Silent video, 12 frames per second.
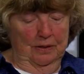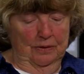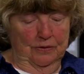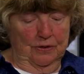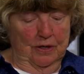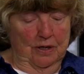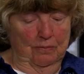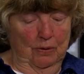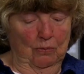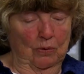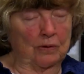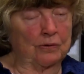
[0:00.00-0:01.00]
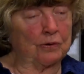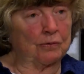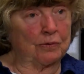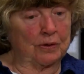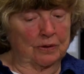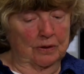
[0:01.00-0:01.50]
and Tom are well
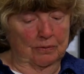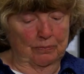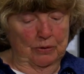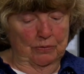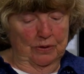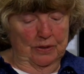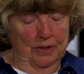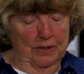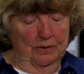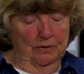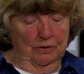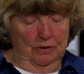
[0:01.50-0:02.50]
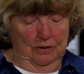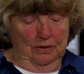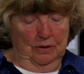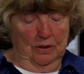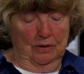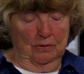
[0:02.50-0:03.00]
known in the community and in the
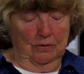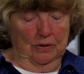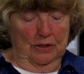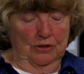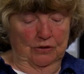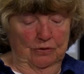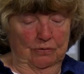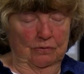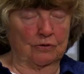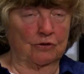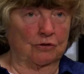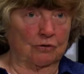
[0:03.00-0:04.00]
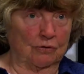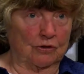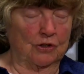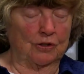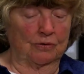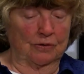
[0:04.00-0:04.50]
Congregational Church
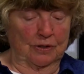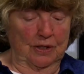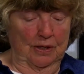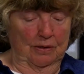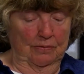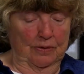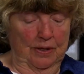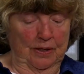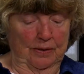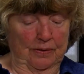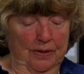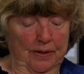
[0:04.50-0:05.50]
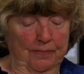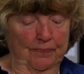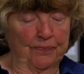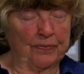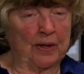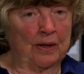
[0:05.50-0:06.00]
here in town, and
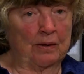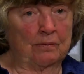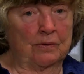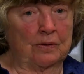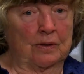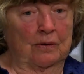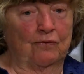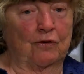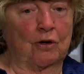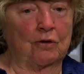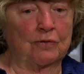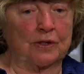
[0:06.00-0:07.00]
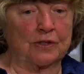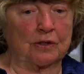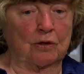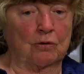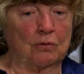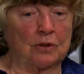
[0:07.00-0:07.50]
it evolved as a
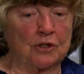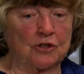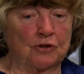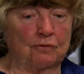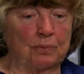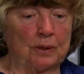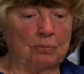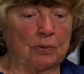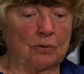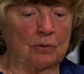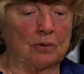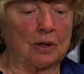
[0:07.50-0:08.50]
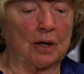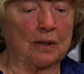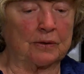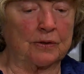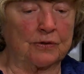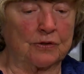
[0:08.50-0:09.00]
coalition of people who
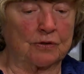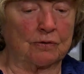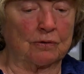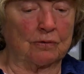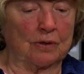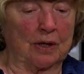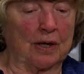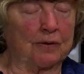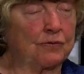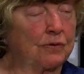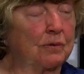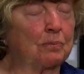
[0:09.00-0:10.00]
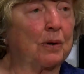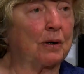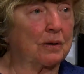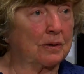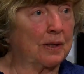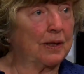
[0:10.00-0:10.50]
got concerned after the
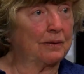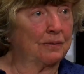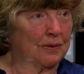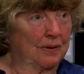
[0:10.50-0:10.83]
Parkland